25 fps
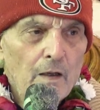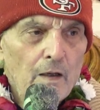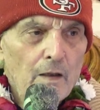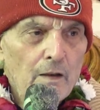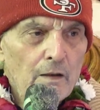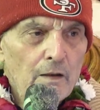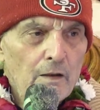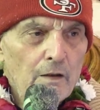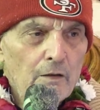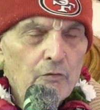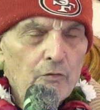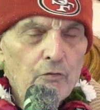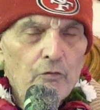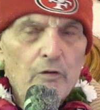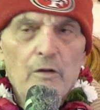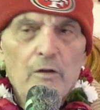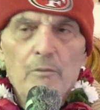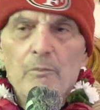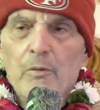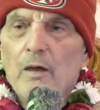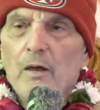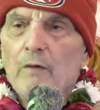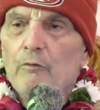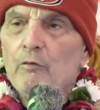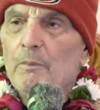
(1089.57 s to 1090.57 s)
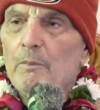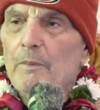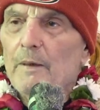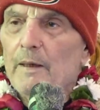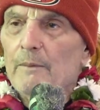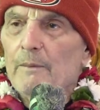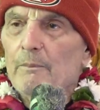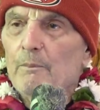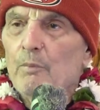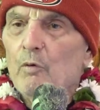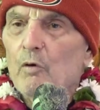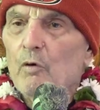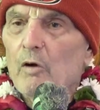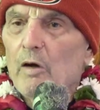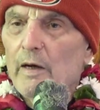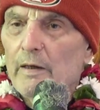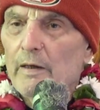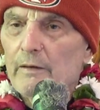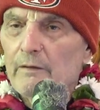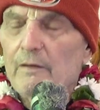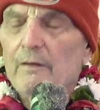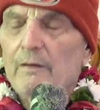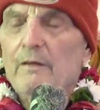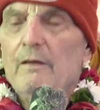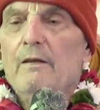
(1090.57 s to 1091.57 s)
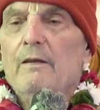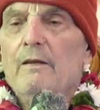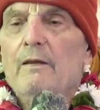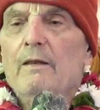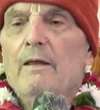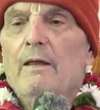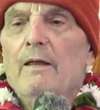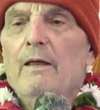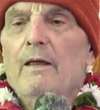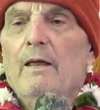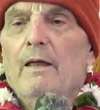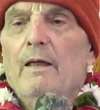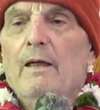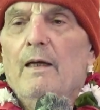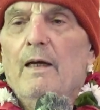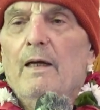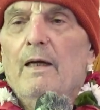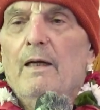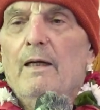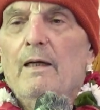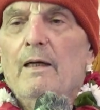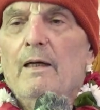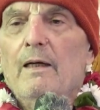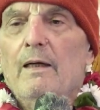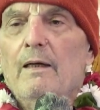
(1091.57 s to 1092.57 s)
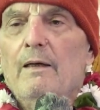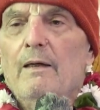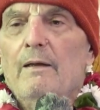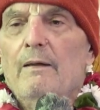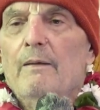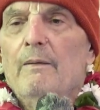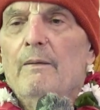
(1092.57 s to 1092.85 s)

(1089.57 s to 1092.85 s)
uh, Srila Prabhupada brought uh,